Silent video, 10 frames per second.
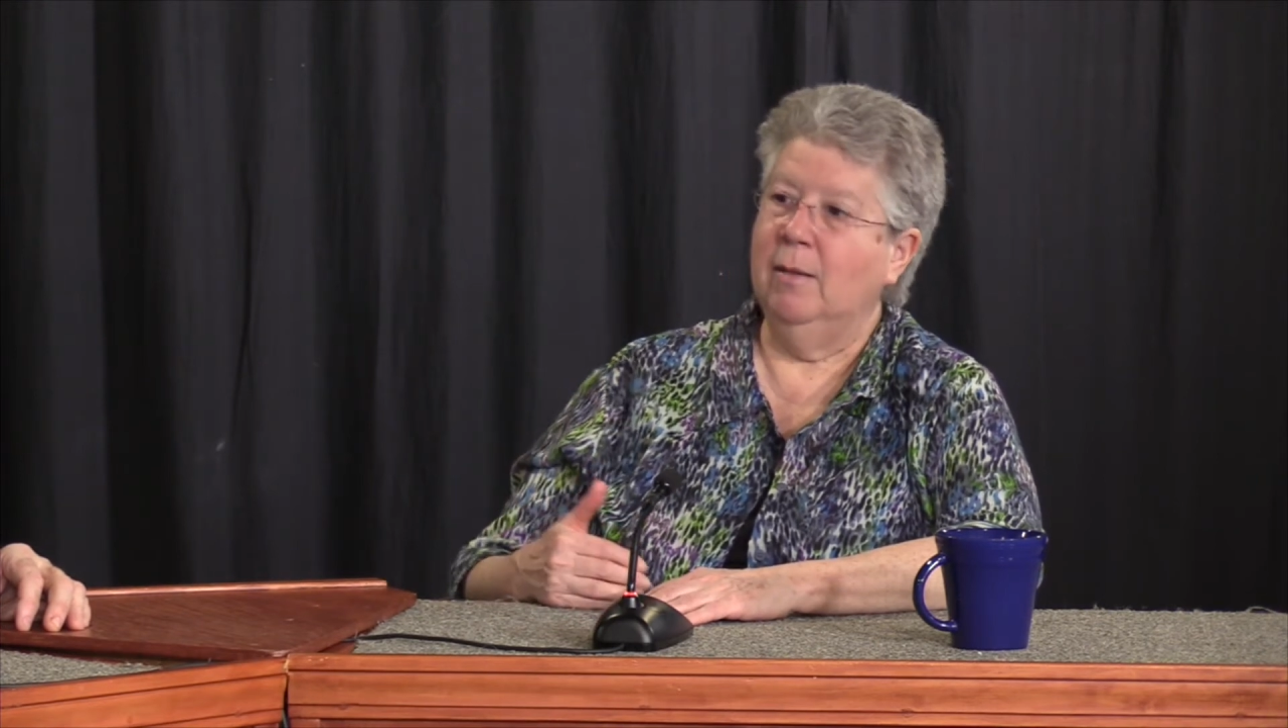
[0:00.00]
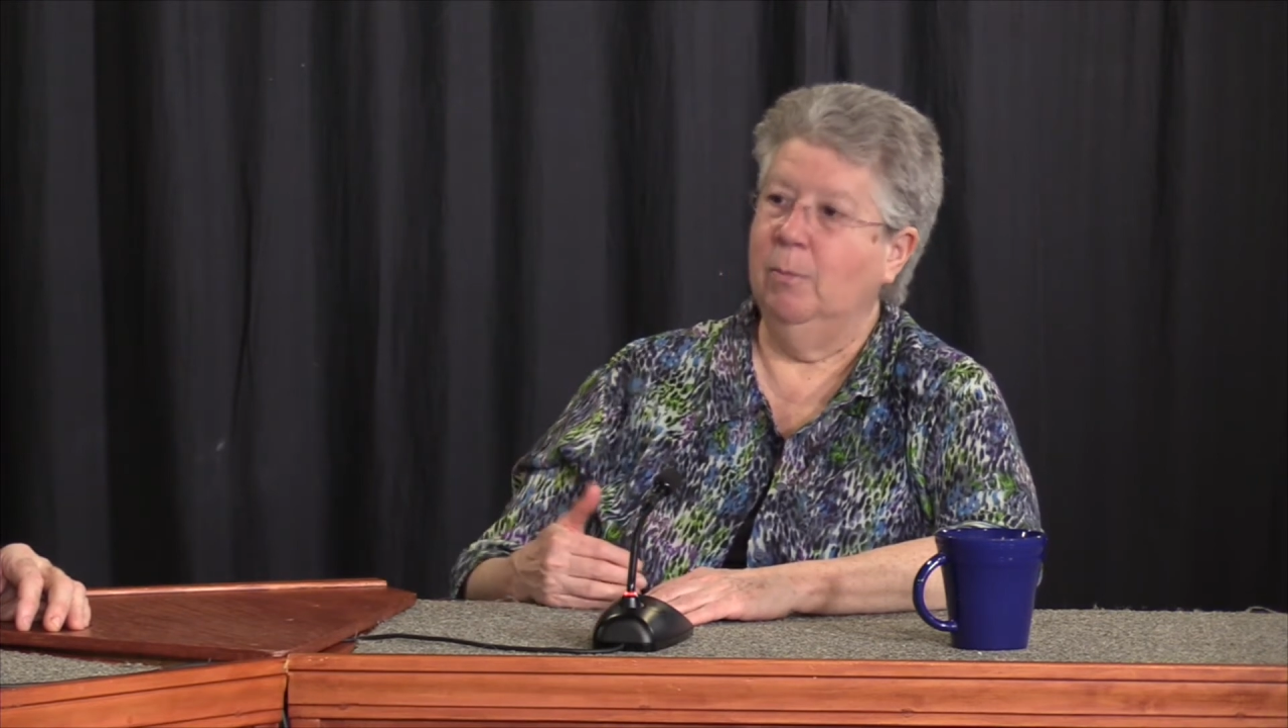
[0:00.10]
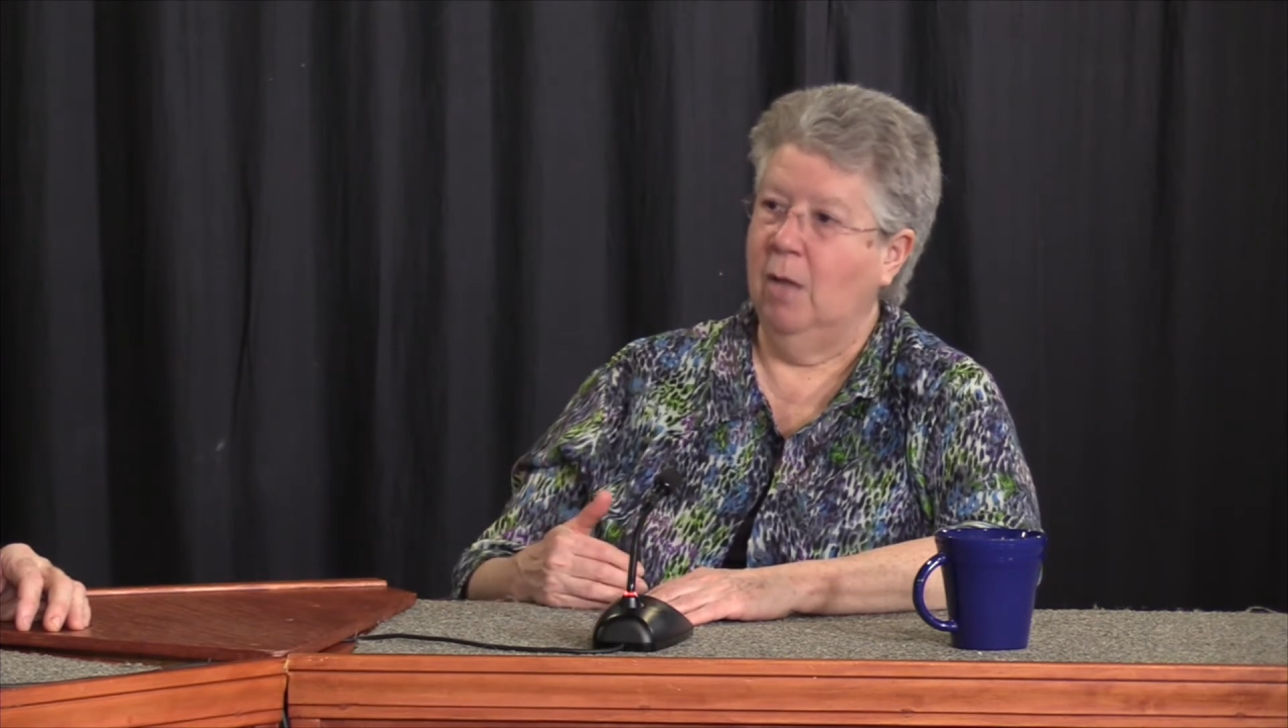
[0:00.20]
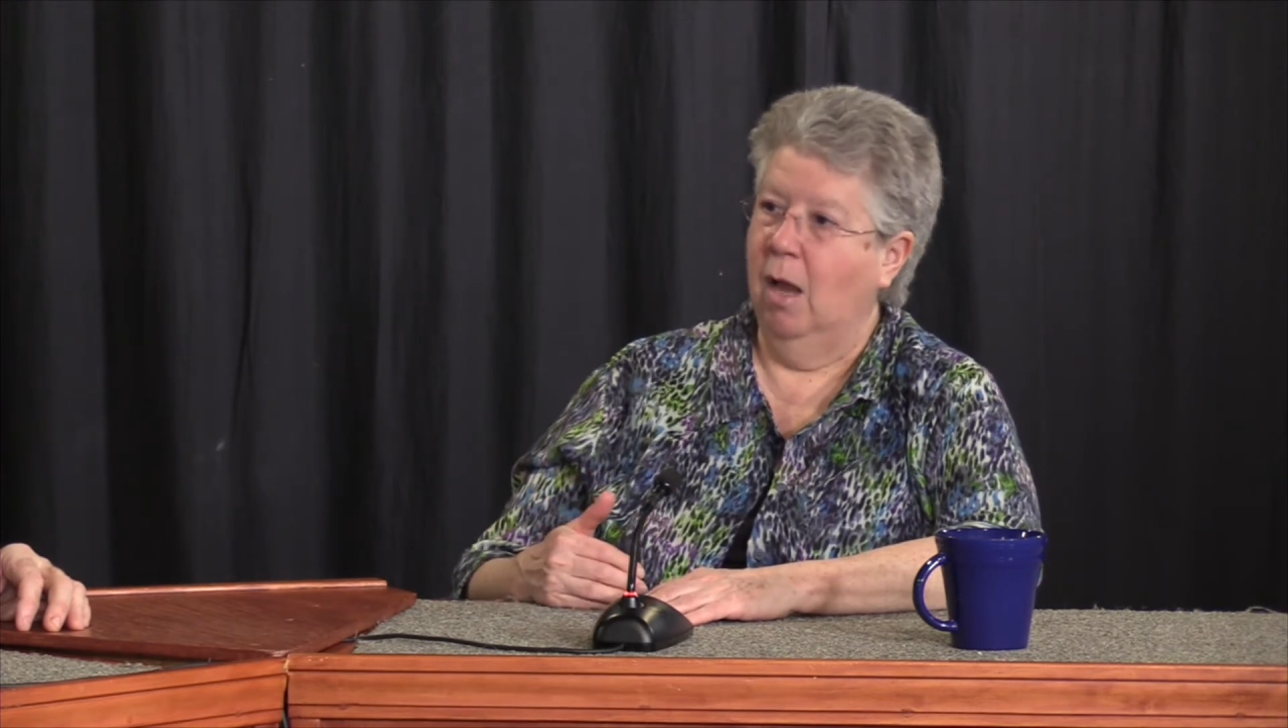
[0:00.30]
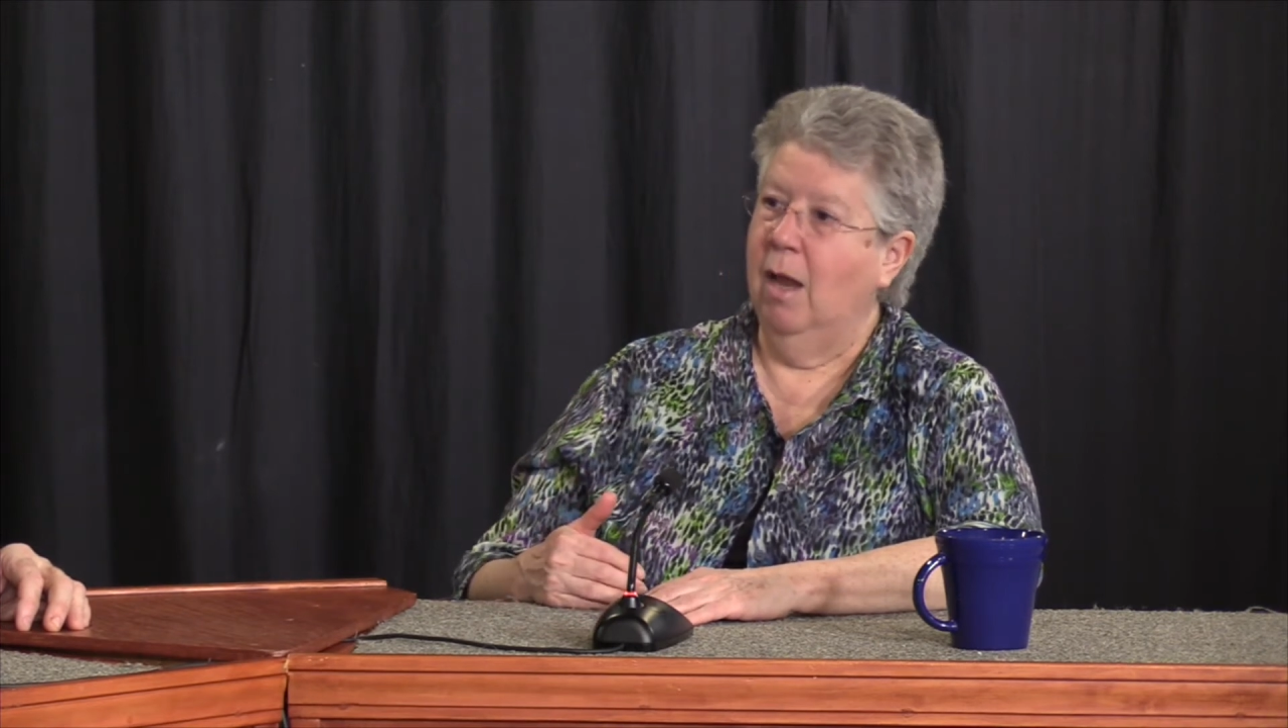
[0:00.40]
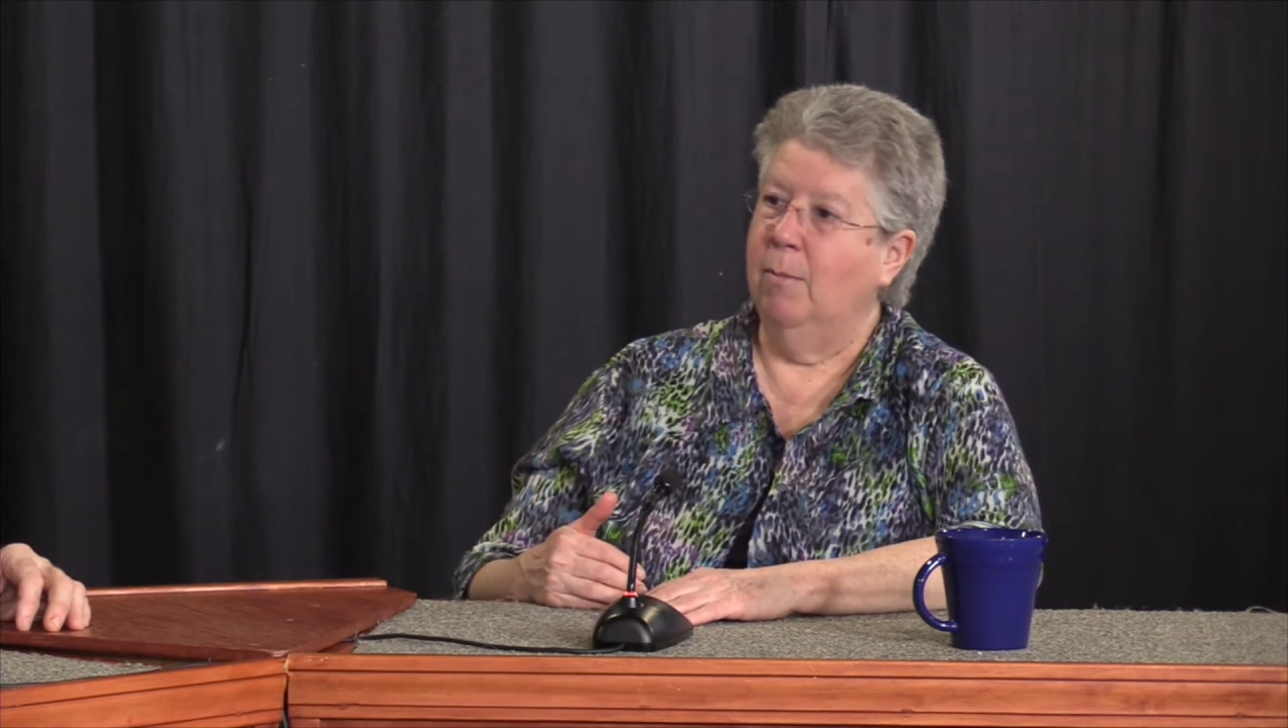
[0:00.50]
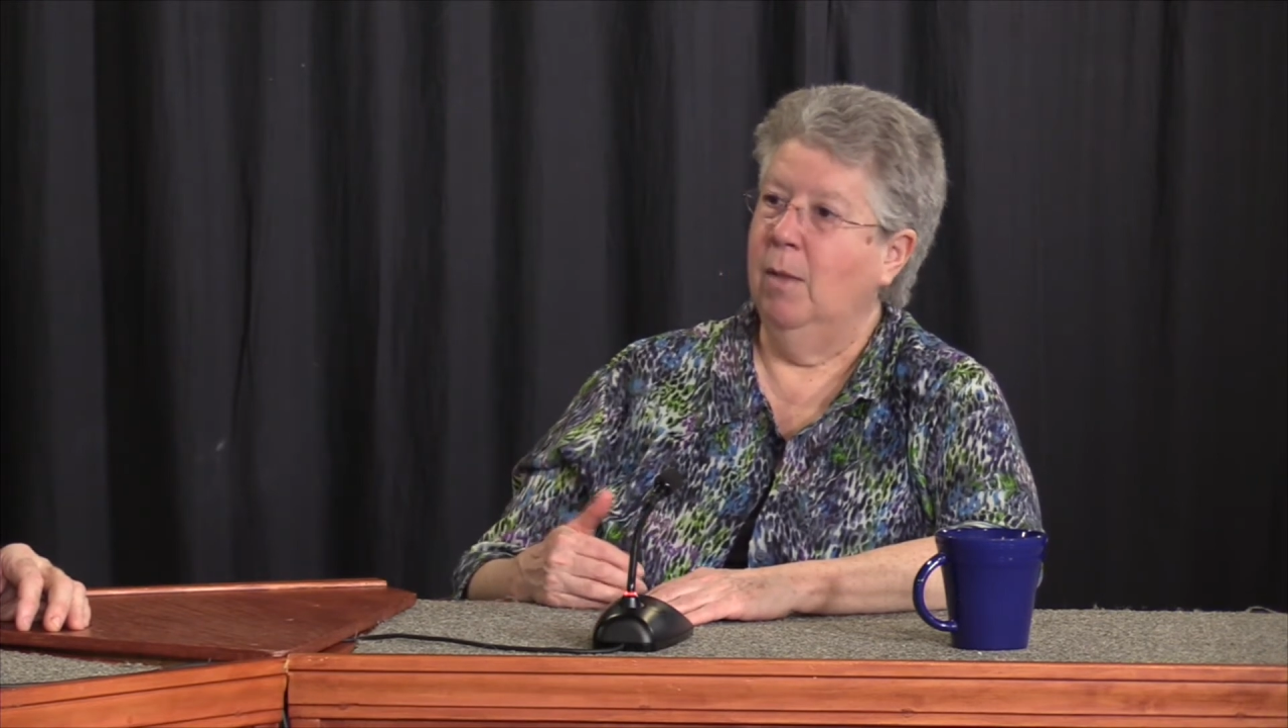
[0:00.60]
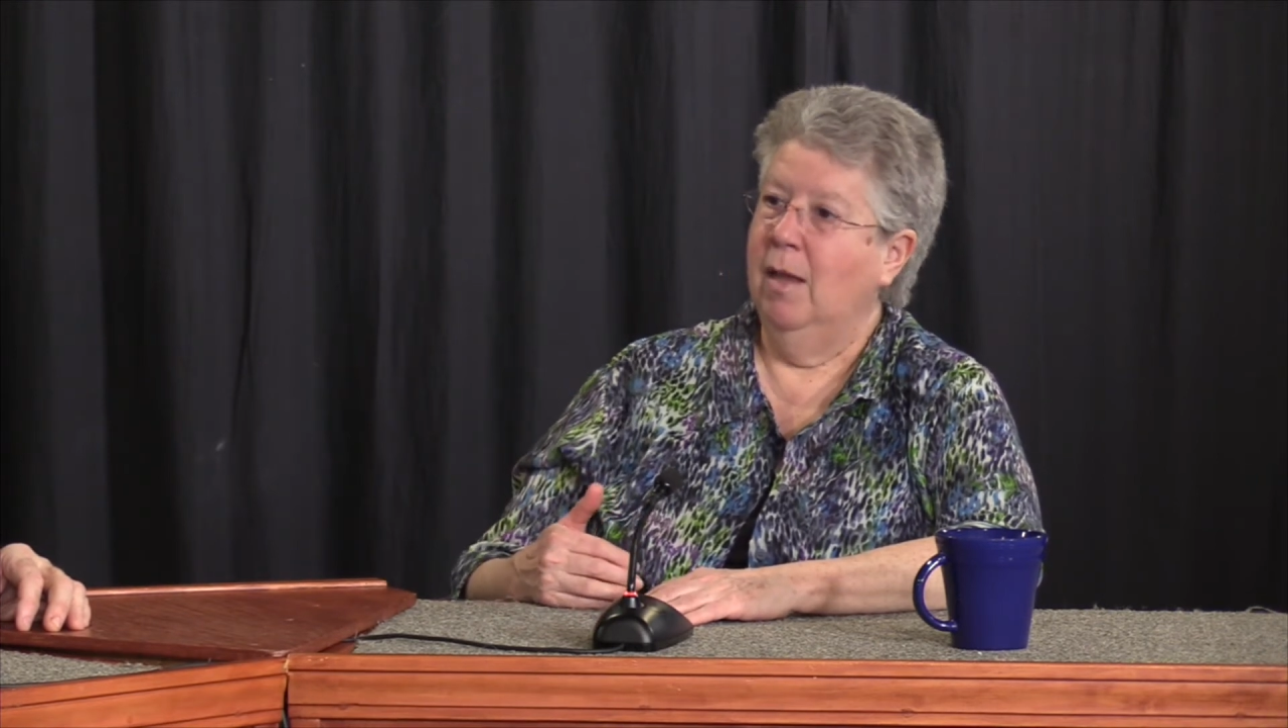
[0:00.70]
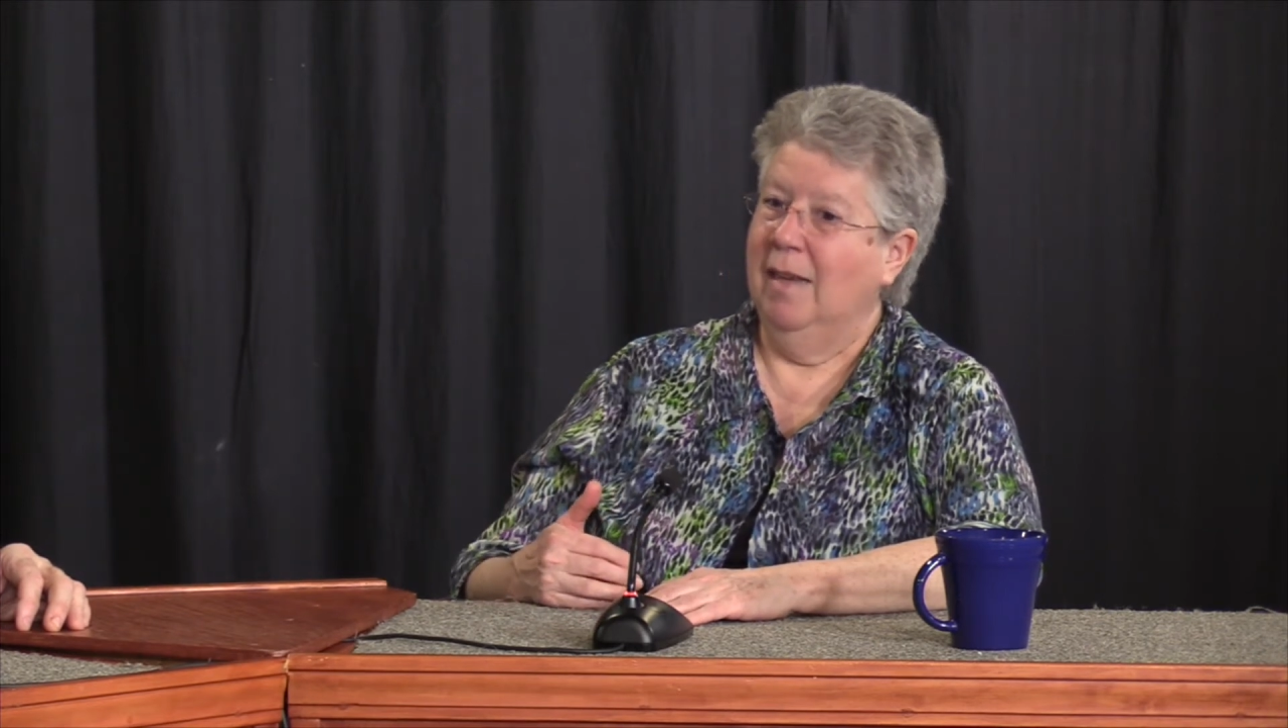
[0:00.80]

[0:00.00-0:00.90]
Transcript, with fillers: some time